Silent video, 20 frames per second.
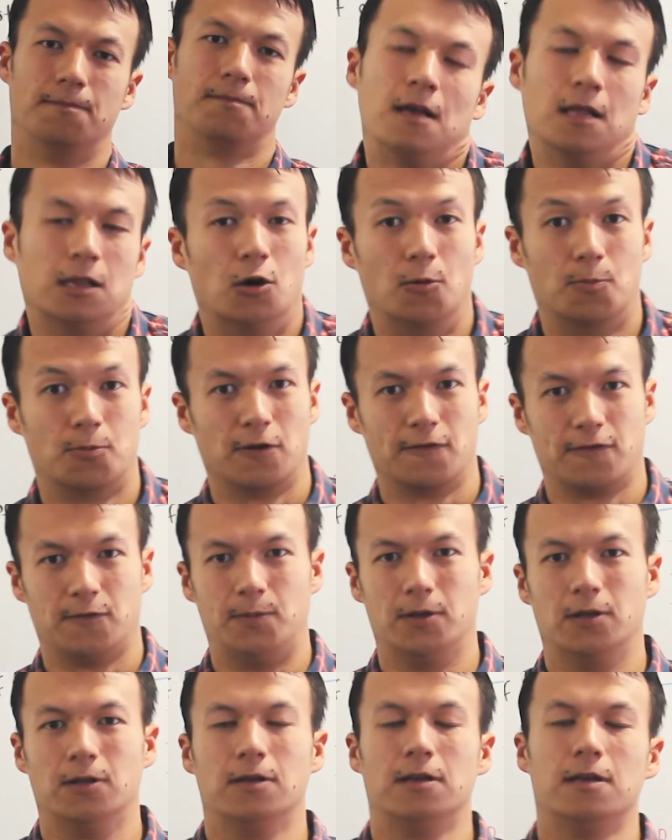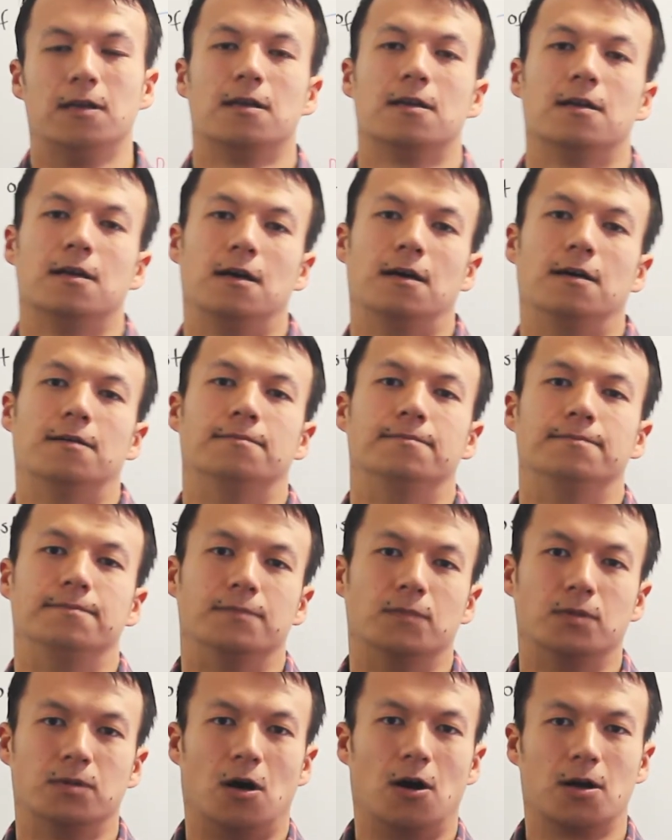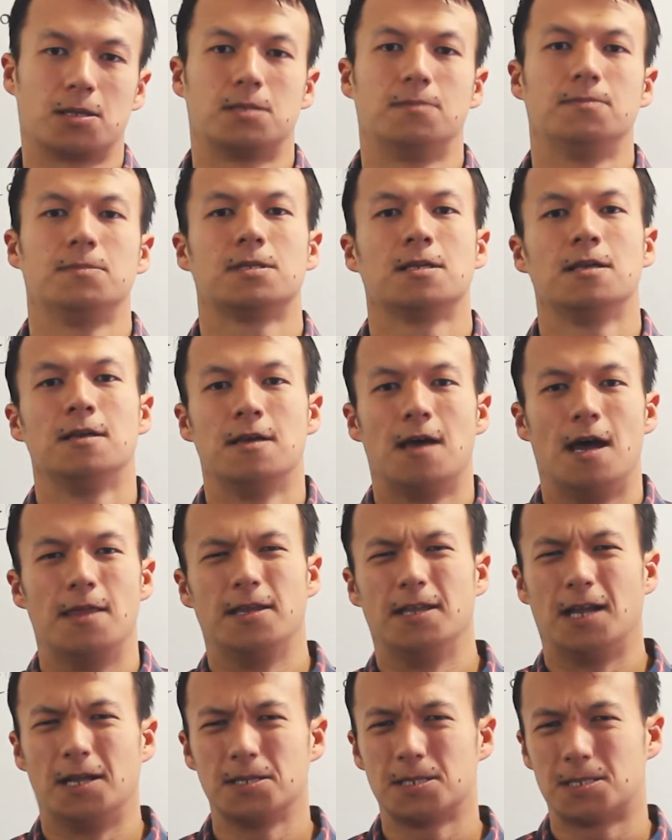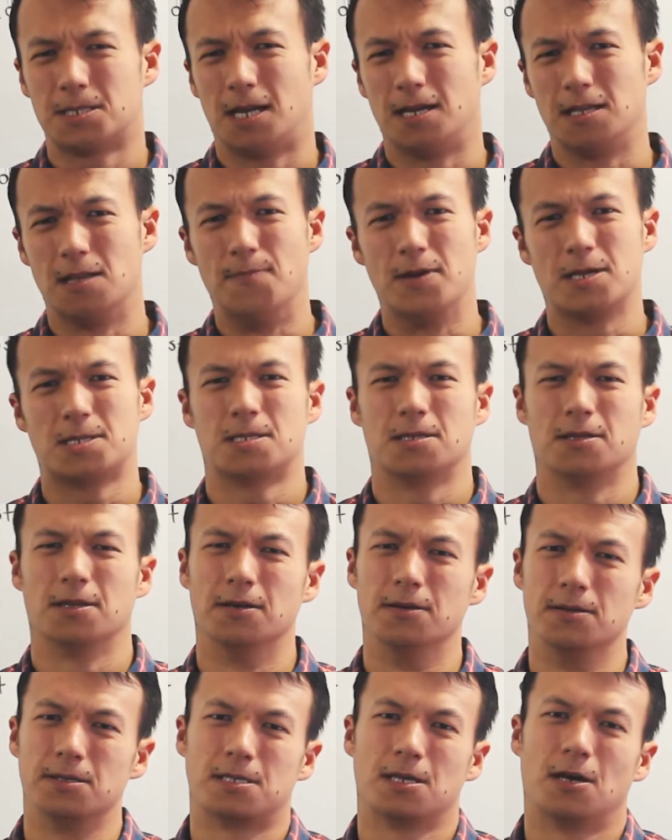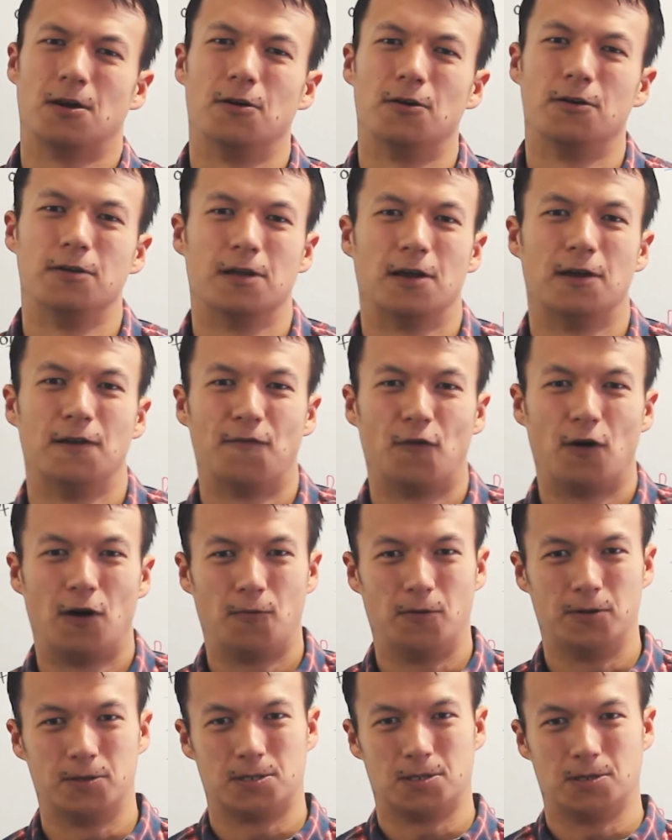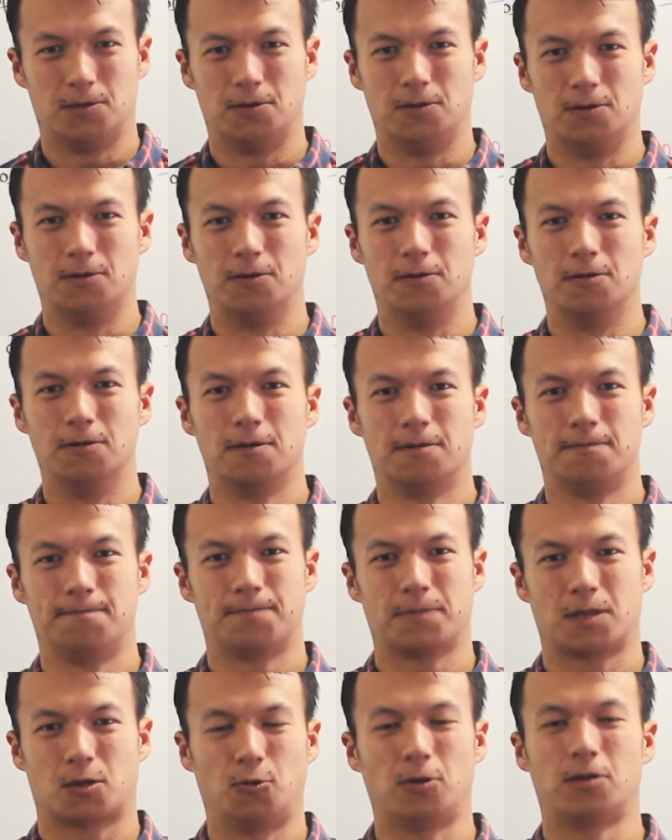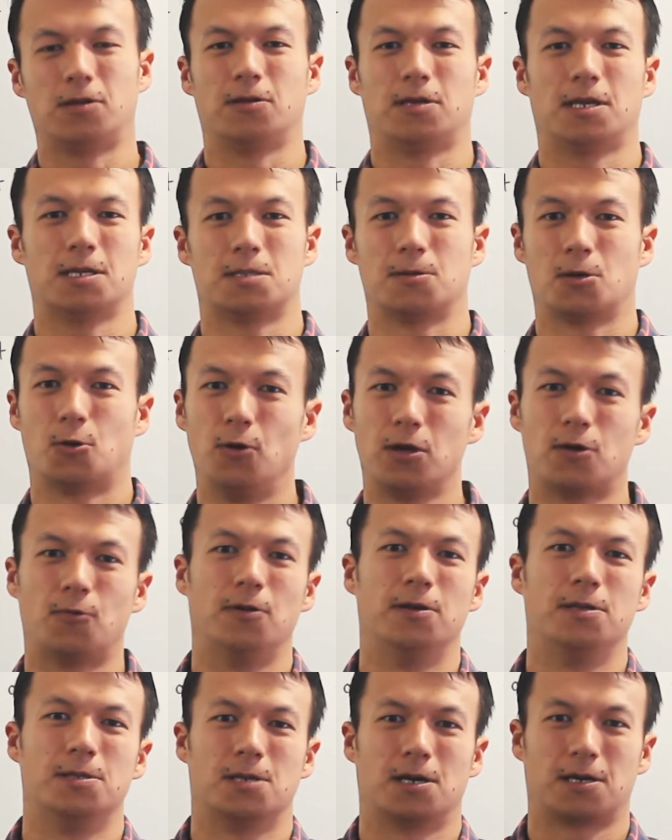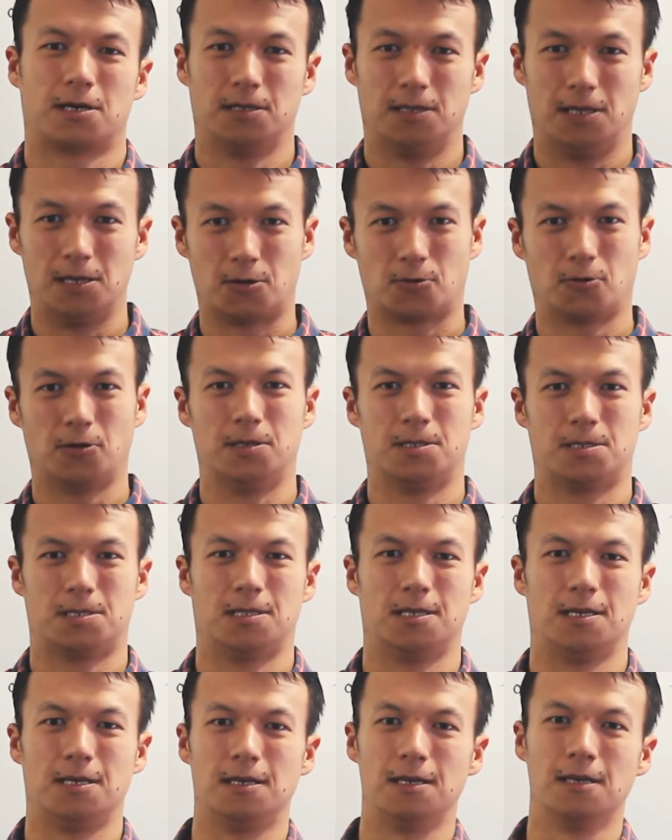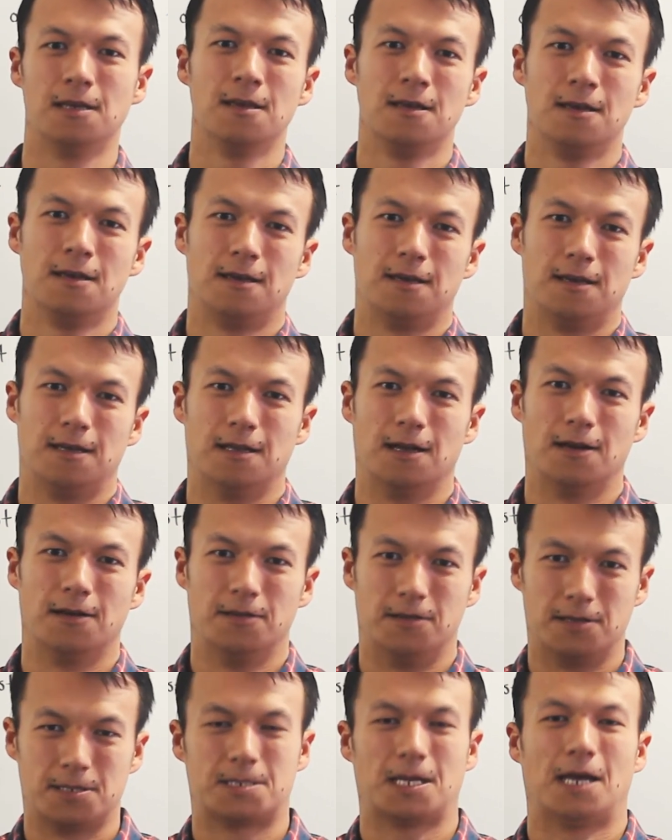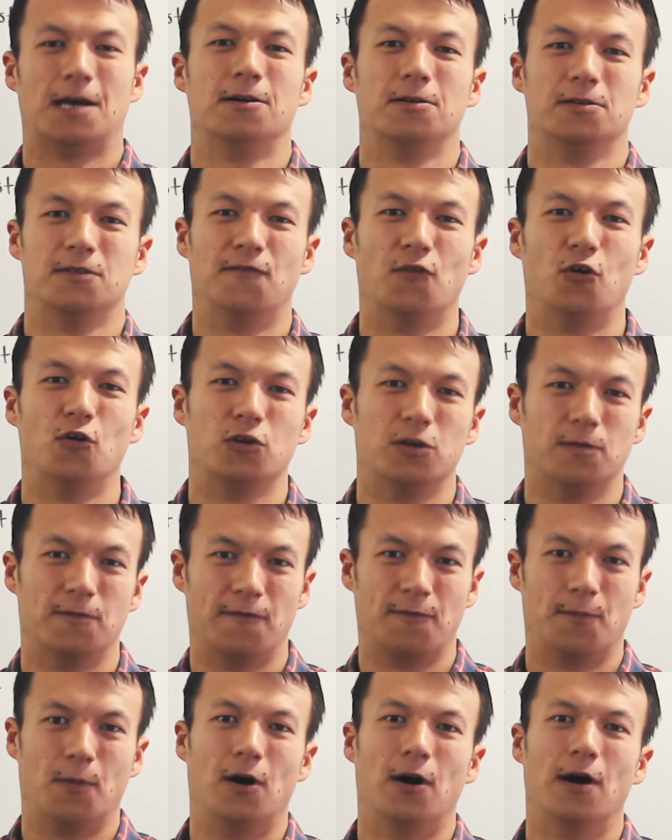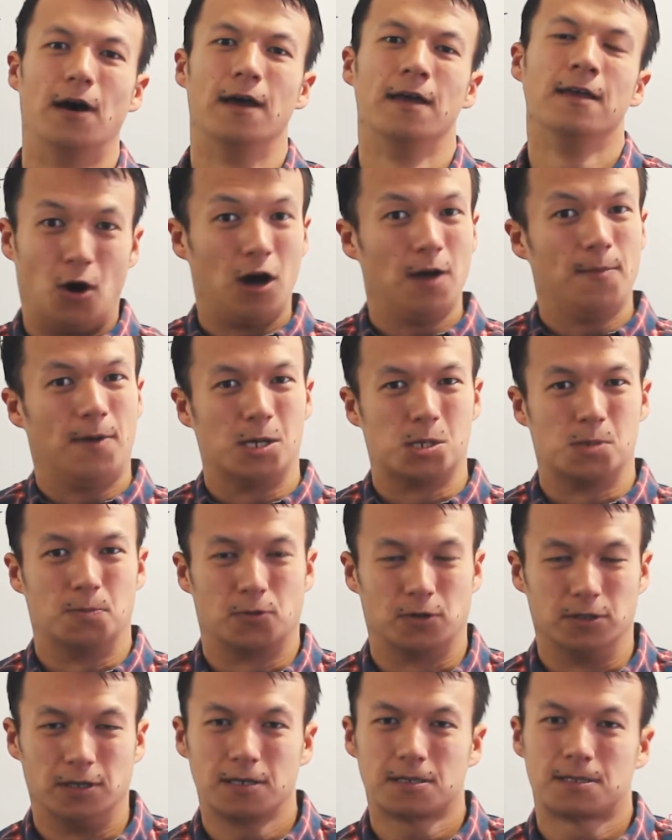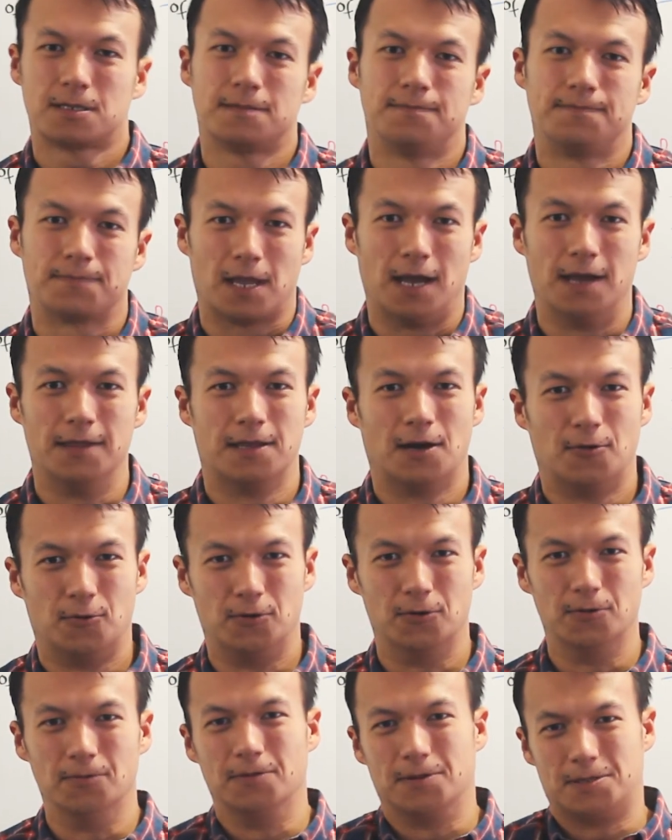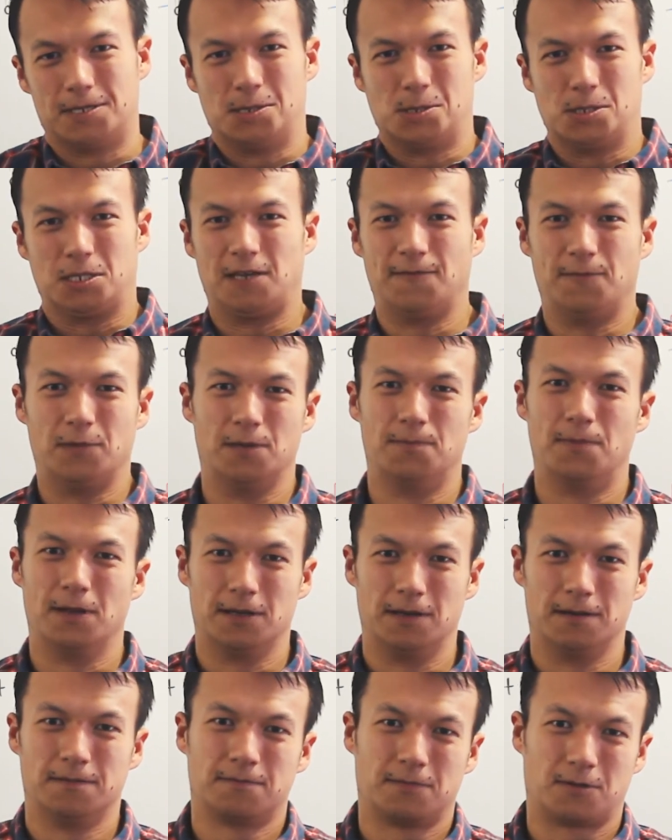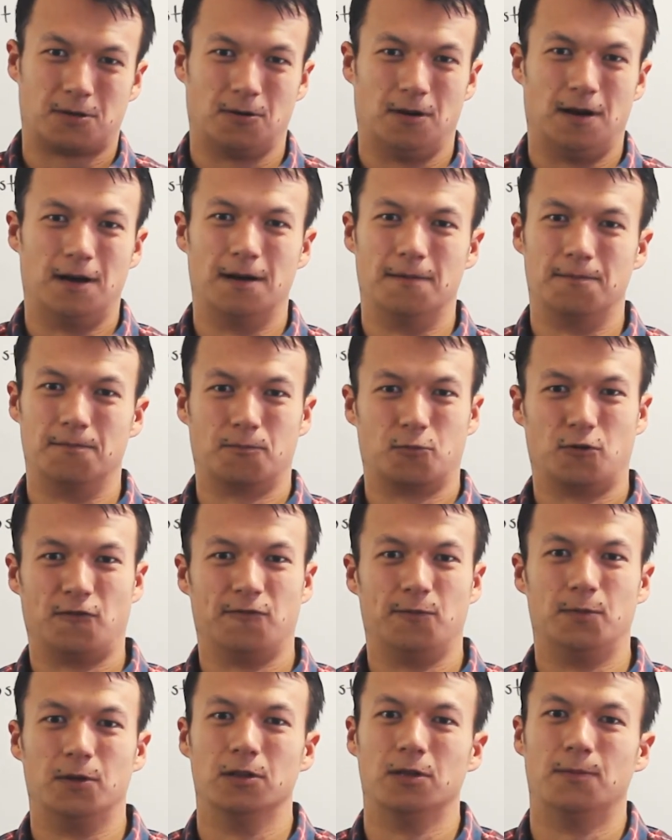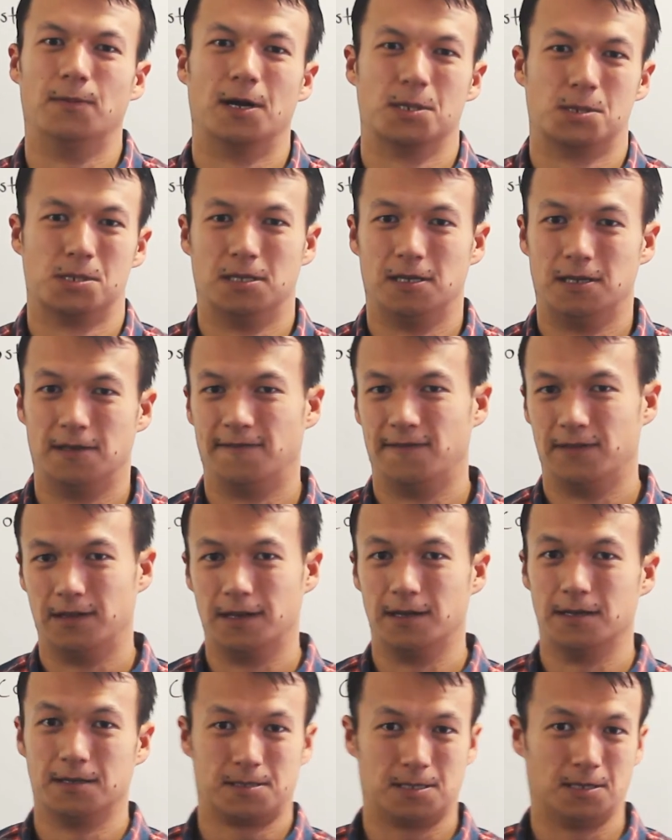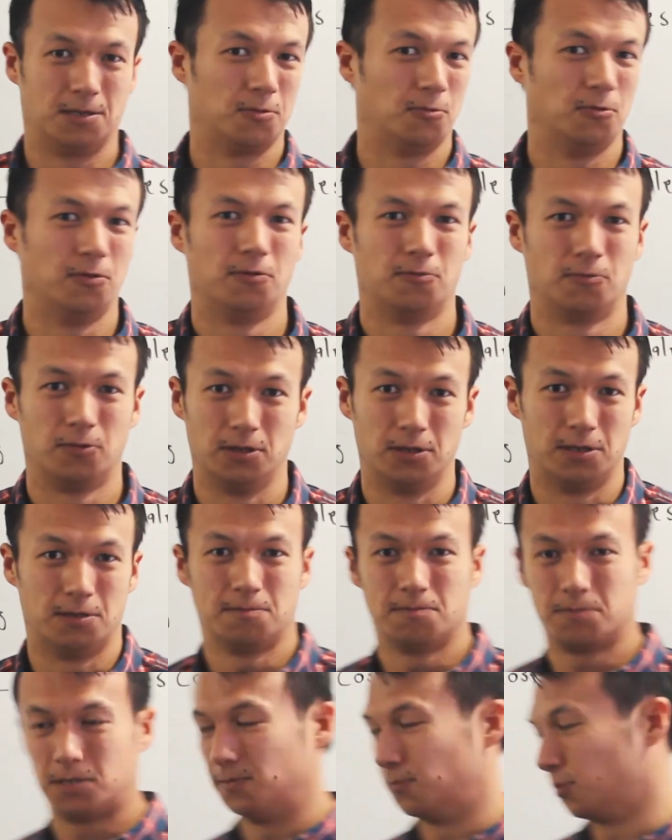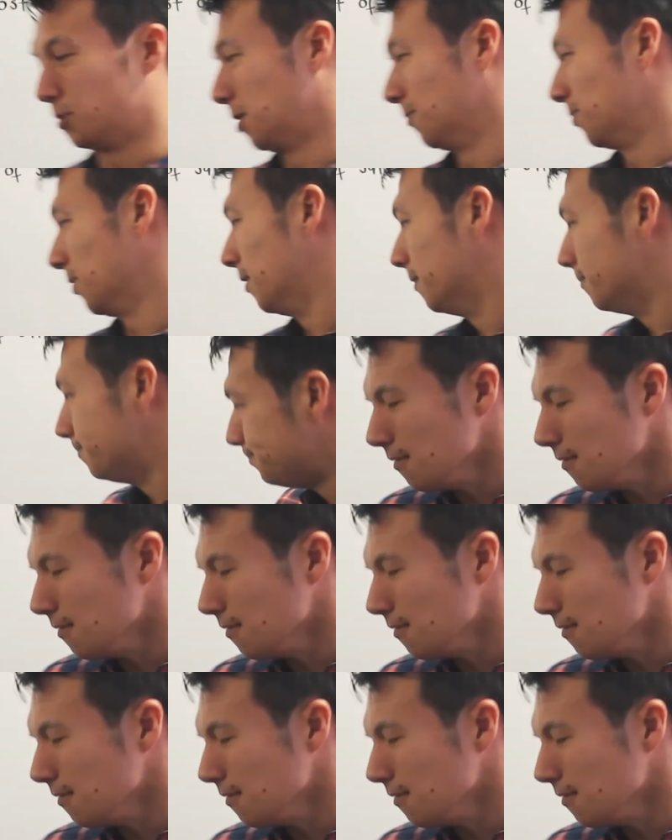profitability items, and then understanding the mix of those. So if I want to quickly get some quick wins, I can increase the volume of my high margin products, and that will essentially give me a better profitability margin at the end of the day. So really simple tip there.